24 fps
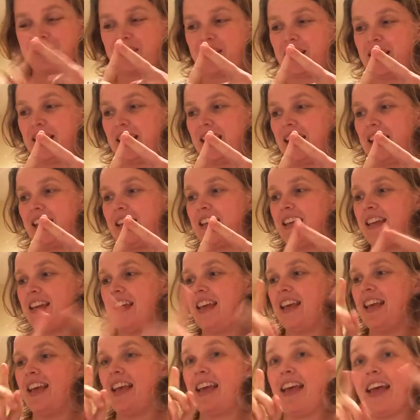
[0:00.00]
Okay.
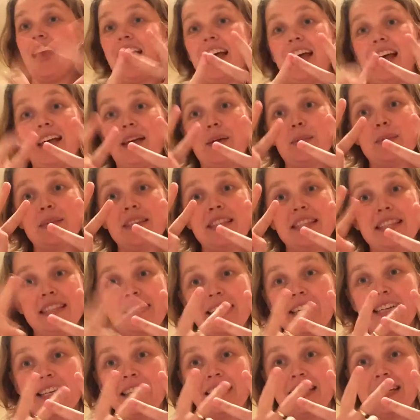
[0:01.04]

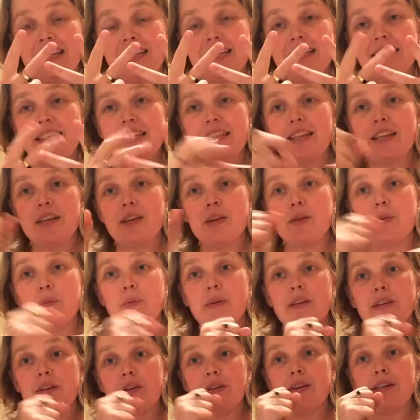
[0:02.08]
Second, we're
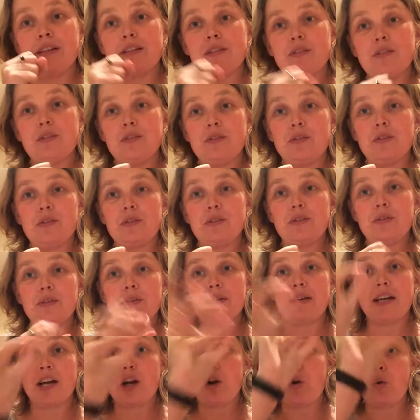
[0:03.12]
going to do
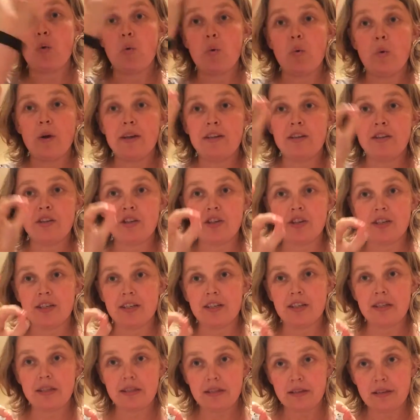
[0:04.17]

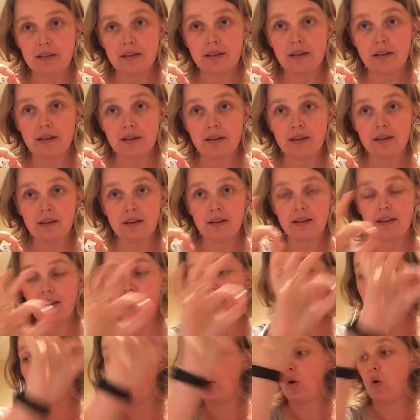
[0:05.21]
questions.
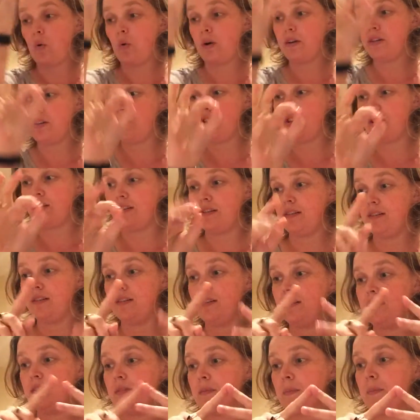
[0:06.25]
Okay, questions.